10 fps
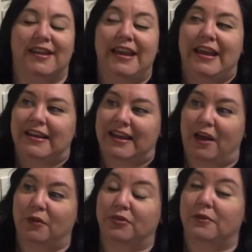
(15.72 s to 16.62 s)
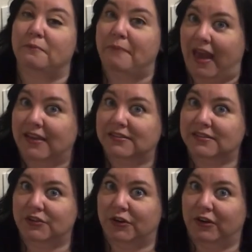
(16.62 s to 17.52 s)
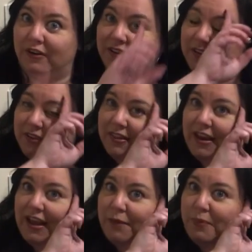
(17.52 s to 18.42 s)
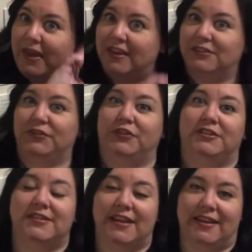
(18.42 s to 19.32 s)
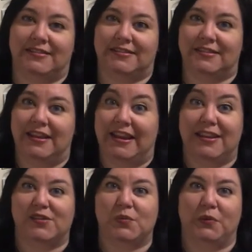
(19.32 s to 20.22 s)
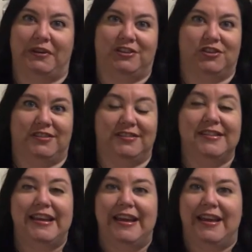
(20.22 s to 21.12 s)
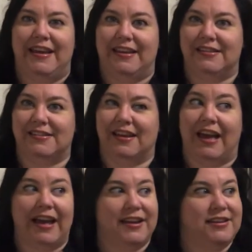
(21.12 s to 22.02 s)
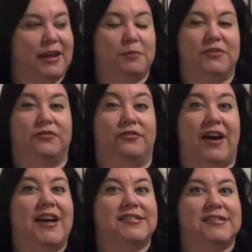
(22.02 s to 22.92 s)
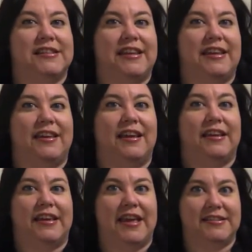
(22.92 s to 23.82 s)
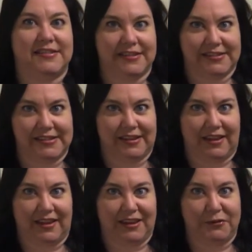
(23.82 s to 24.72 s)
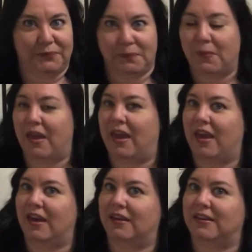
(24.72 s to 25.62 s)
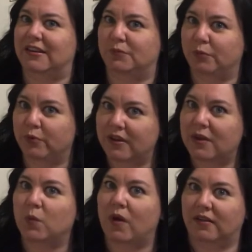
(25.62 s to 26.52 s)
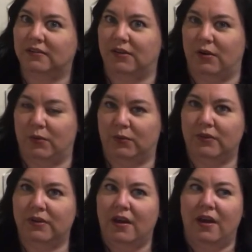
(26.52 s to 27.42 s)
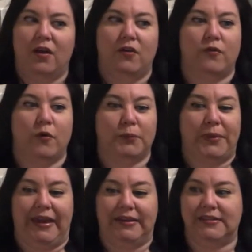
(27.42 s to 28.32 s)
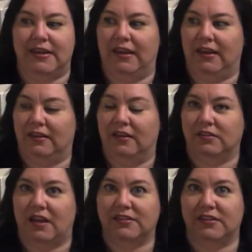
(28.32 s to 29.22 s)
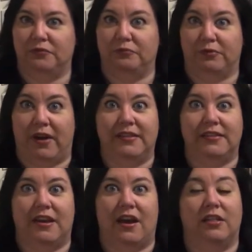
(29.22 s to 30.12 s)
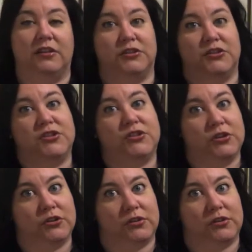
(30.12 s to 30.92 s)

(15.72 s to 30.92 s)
Now, the master that I picked for today's inspiration is a guy named Wassily Kandinsky, and he's pretty well known for painting lots of brightly colored circles,